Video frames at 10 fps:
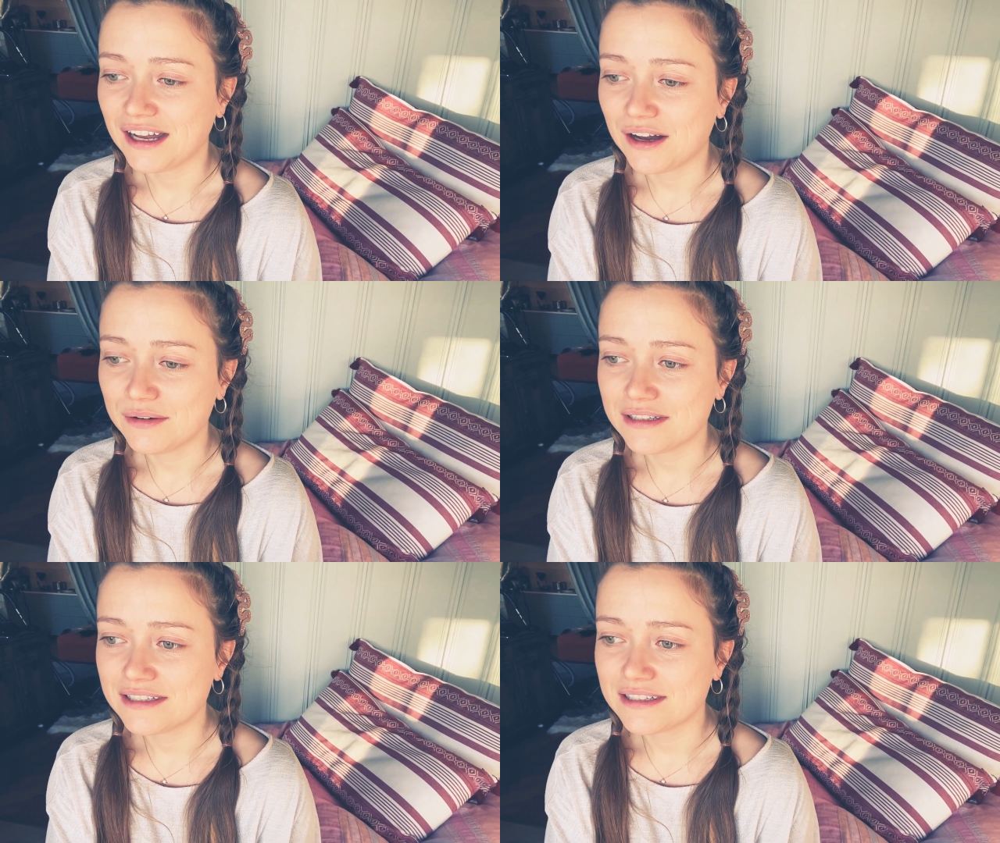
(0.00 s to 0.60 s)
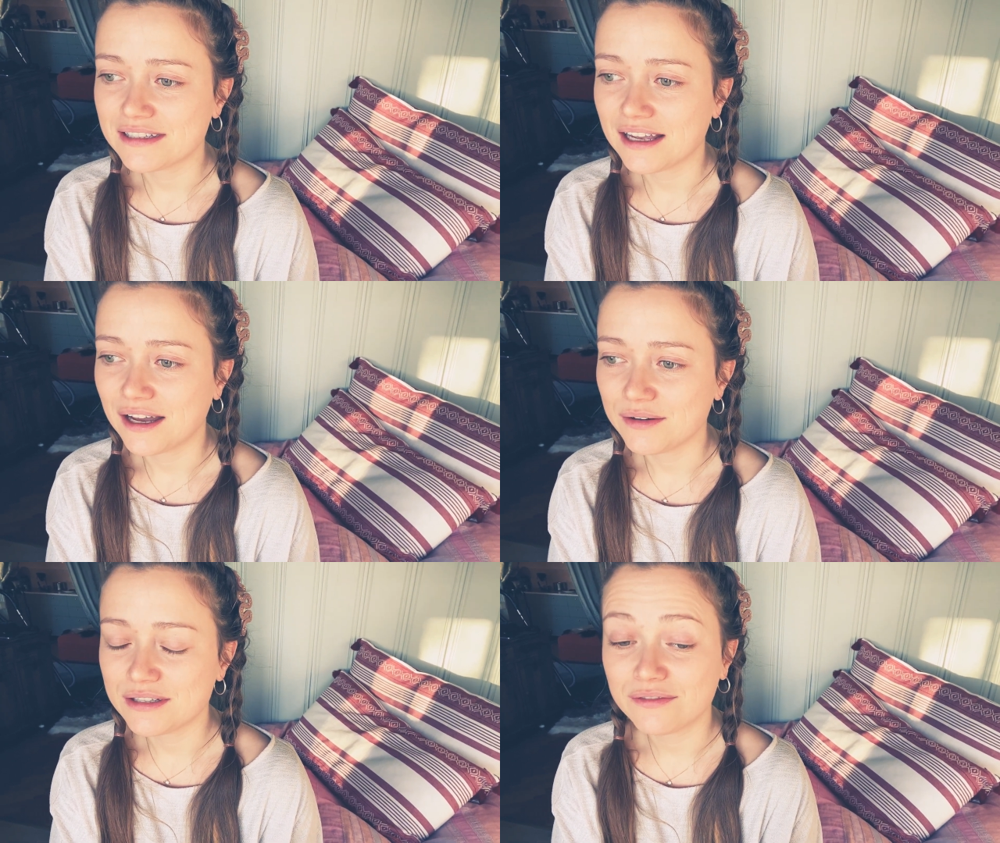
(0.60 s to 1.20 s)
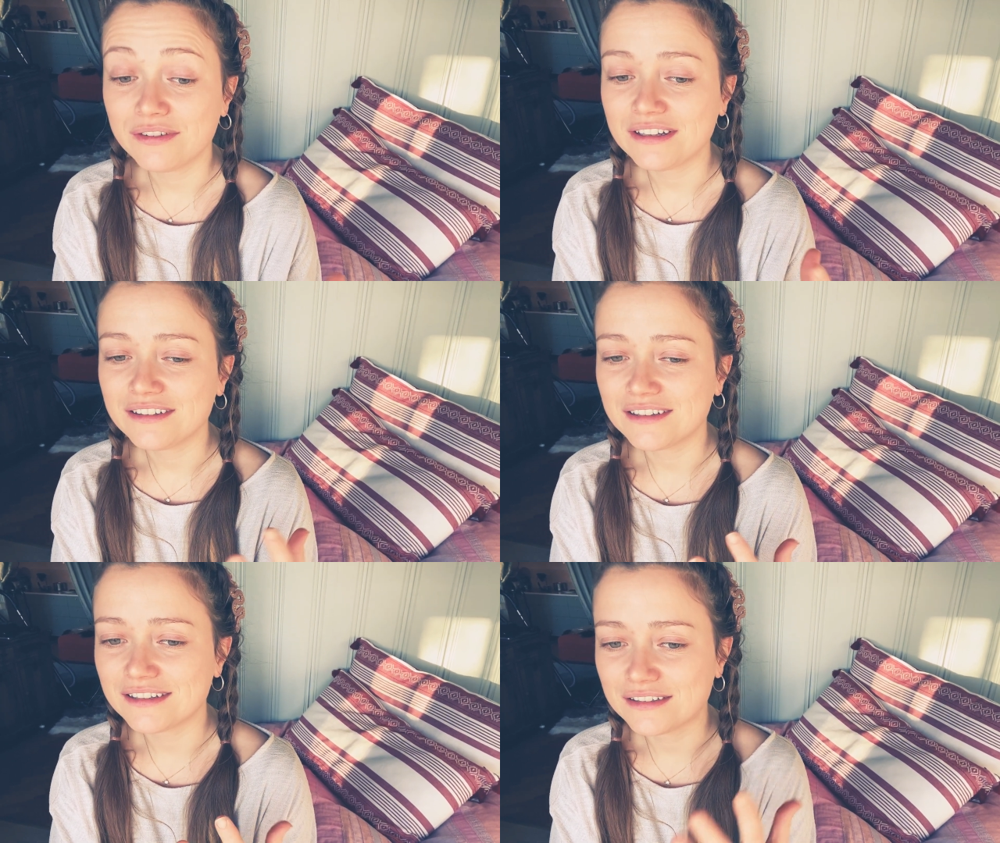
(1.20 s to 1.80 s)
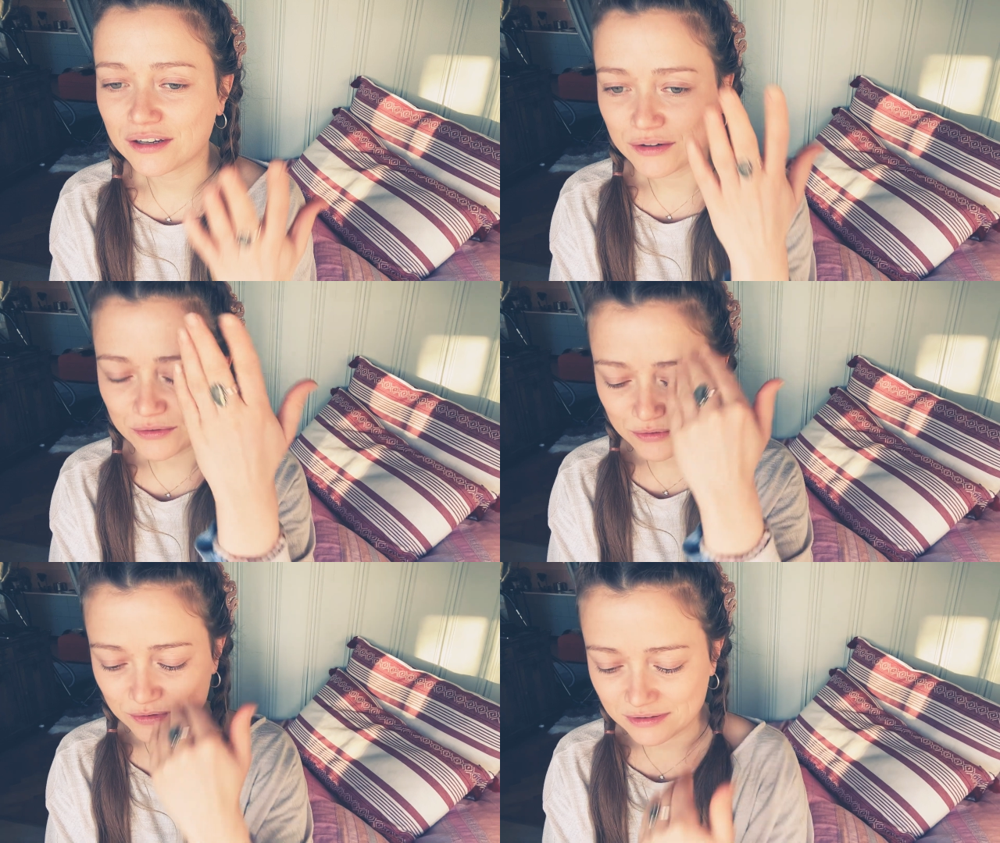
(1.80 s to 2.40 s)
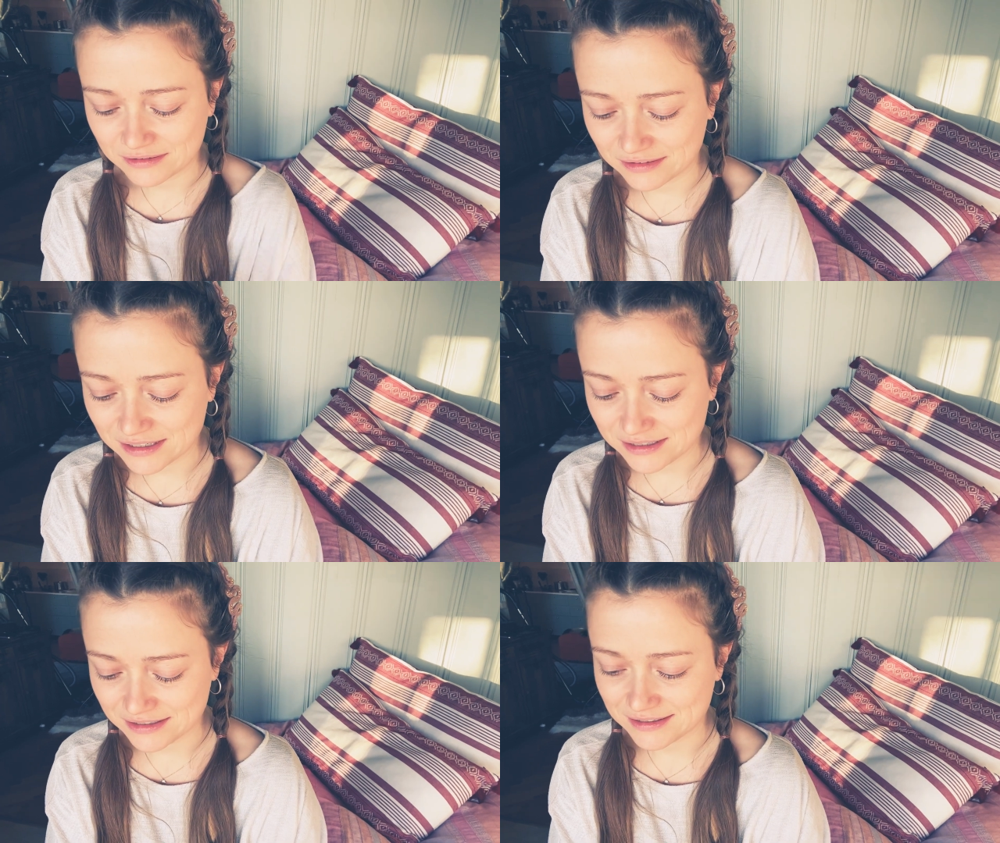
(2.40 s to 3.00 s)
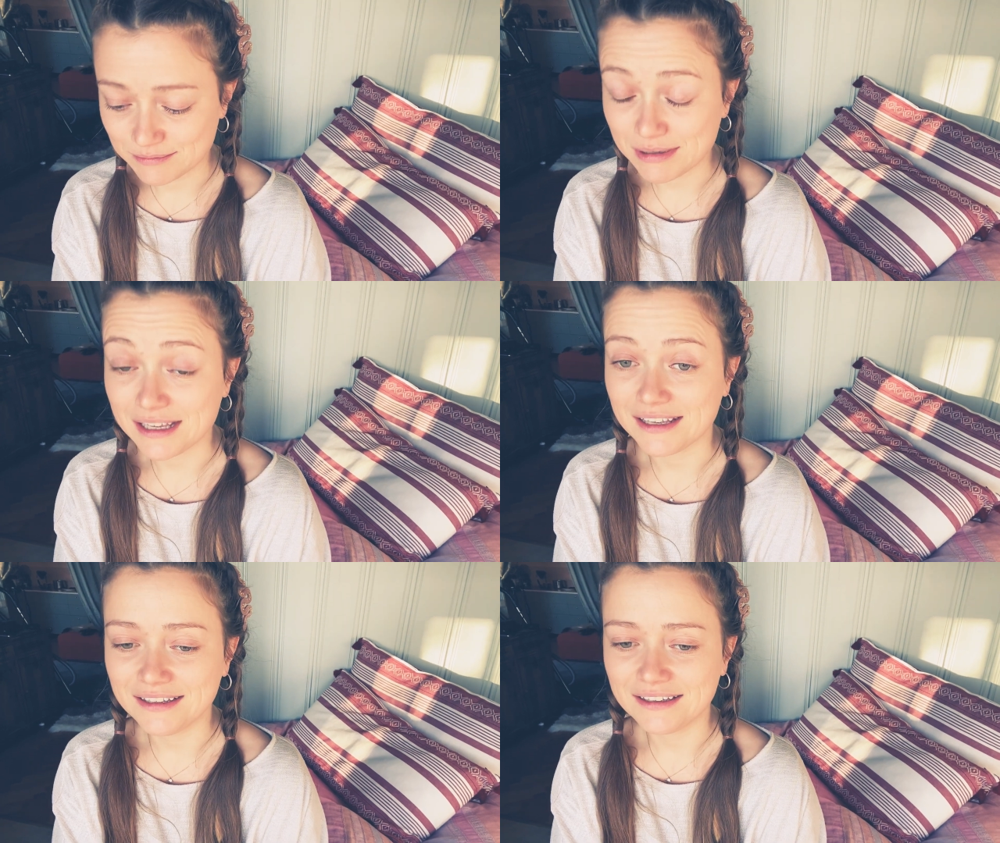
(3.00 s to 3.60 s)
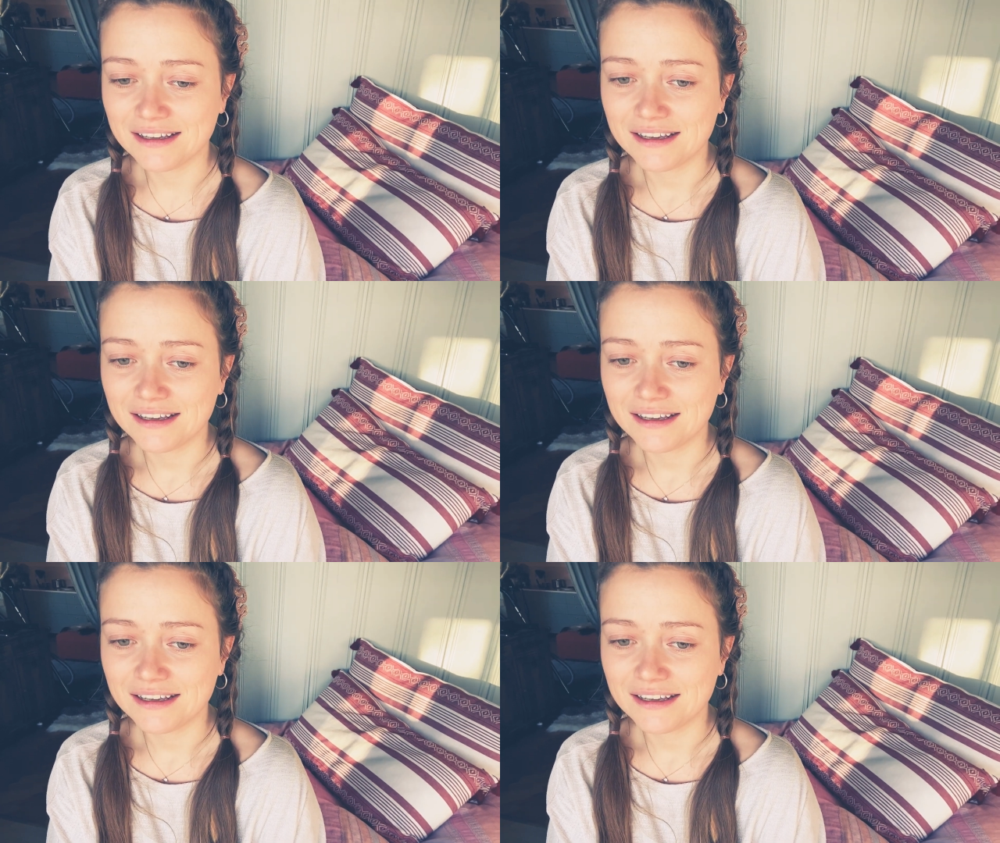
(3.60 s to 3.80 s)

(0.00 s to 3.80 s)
How it's filtered through this being